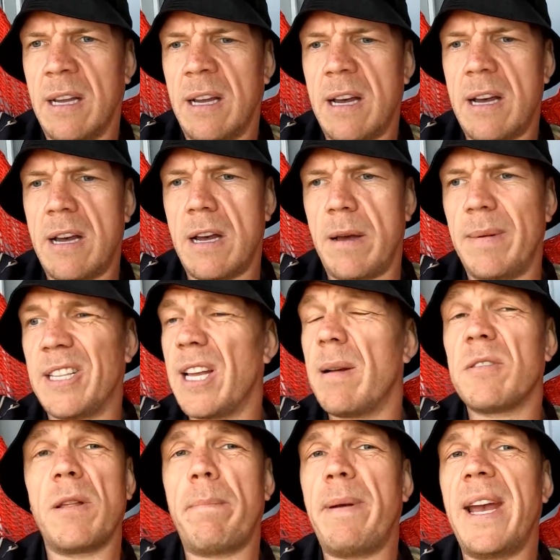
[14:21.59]
In terms
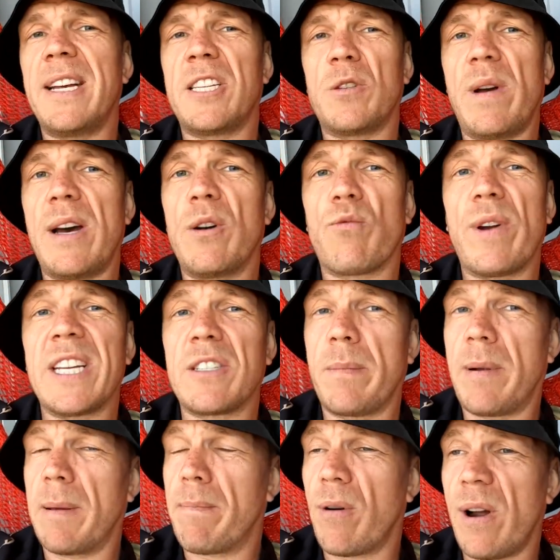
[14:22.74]
of the beers as well,
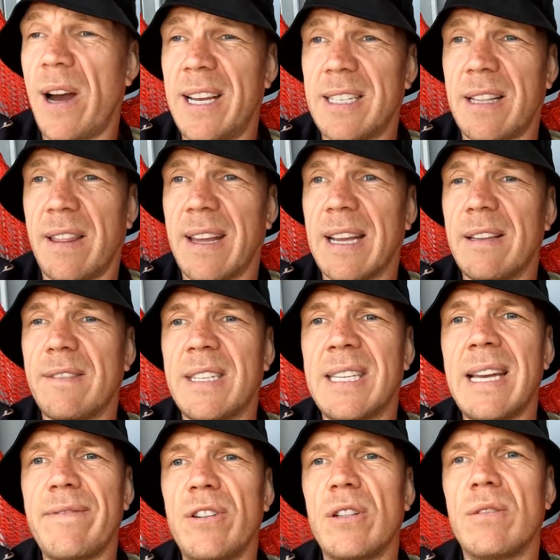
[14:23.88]
reasonably priced. I think it's
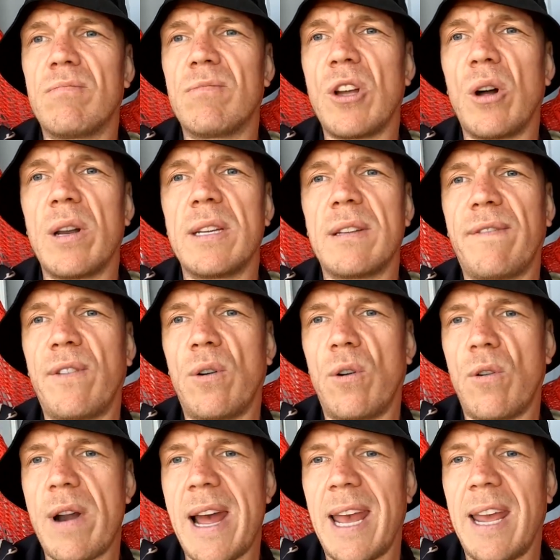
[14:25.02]
$7
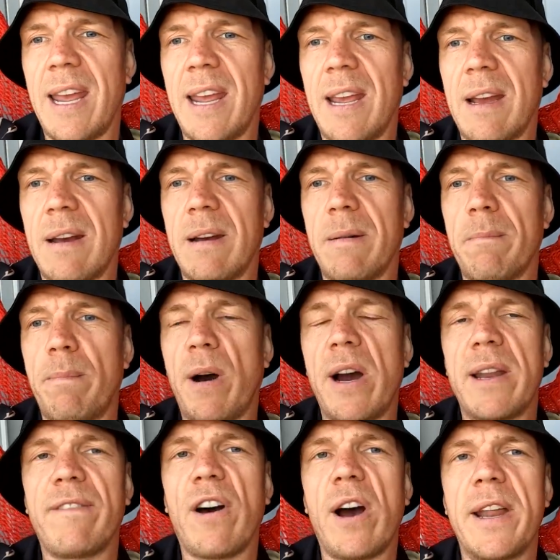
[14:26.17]
for a
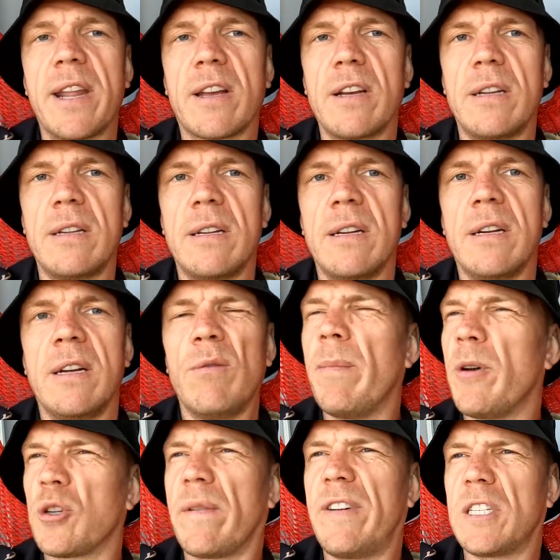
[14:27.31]
pint of Heineken. I'm
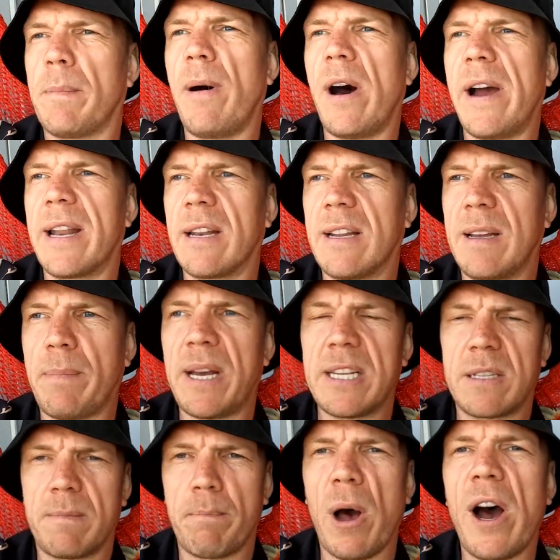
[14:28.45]
not sure if it's a pint, but it's
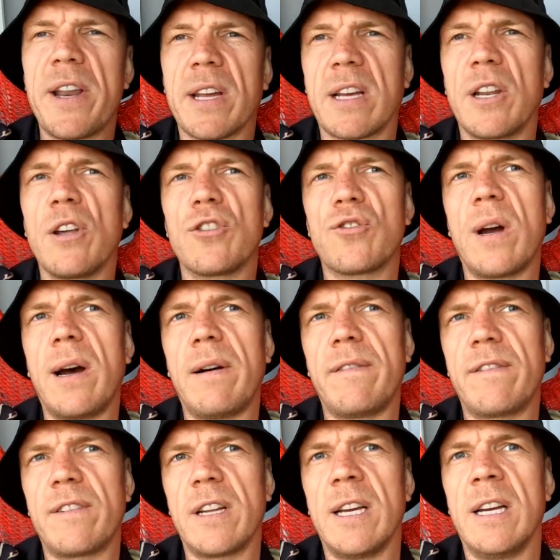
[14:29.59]
Heineken on
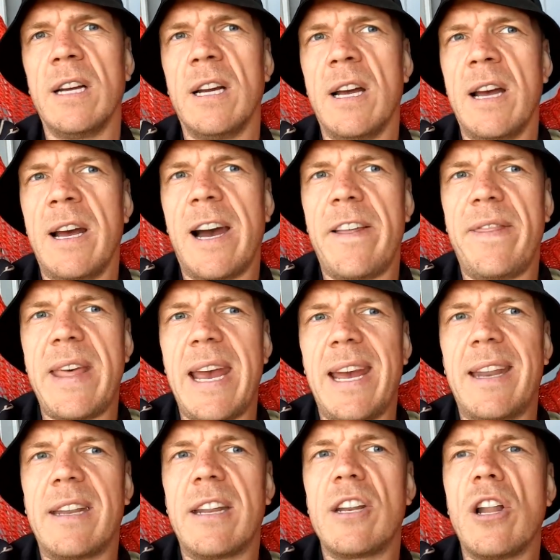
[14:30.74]
draft. And
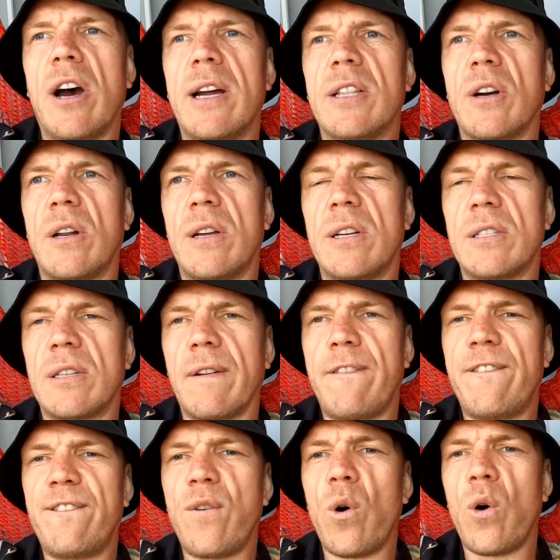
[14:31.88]
then $9
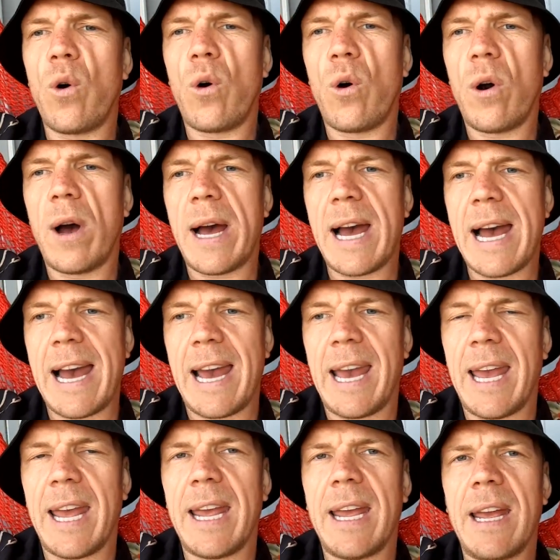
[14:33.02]
for
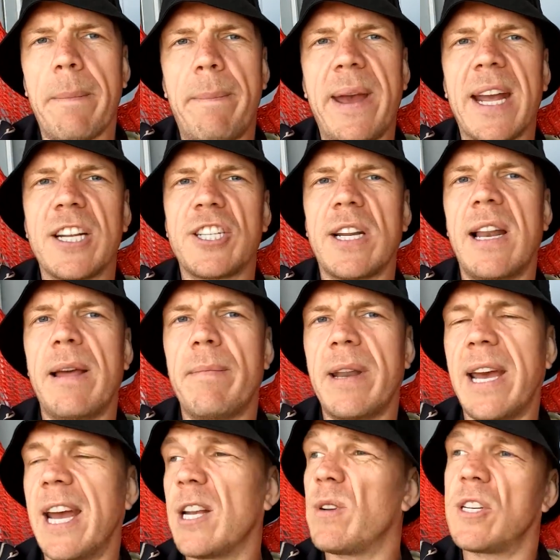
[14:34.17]
a pink gin and
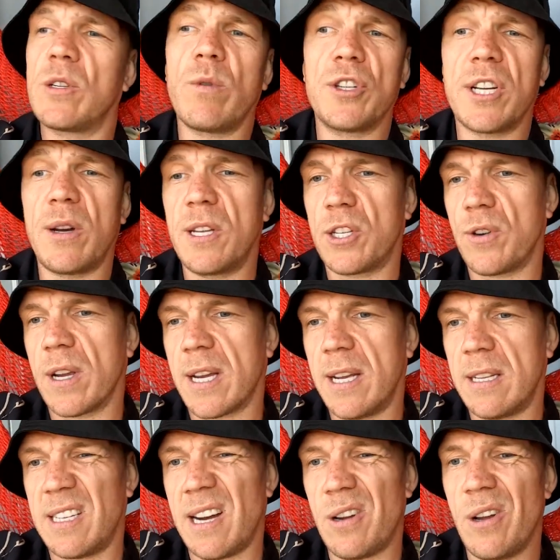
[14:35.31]
lemonade, which is what Jodi's drinking.
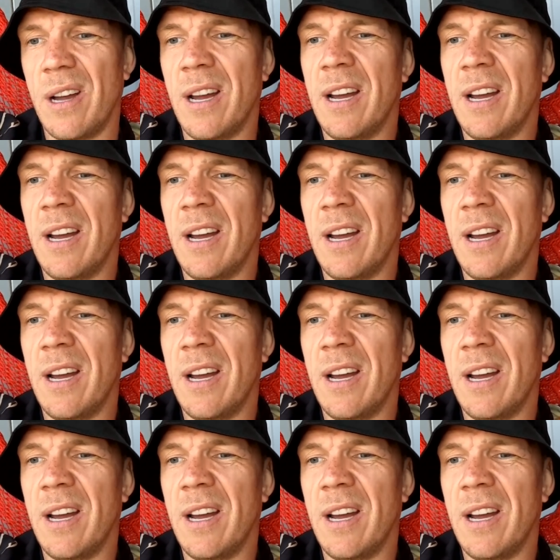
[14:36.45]
So